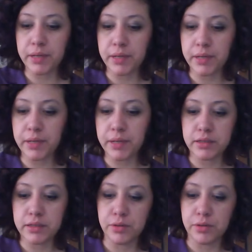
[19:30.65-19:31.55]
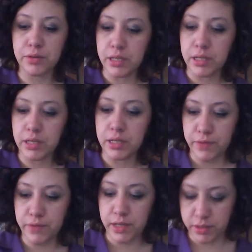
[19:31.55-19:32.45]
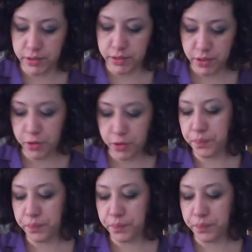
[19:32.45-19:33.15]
I'm gonna continue giving it this coat.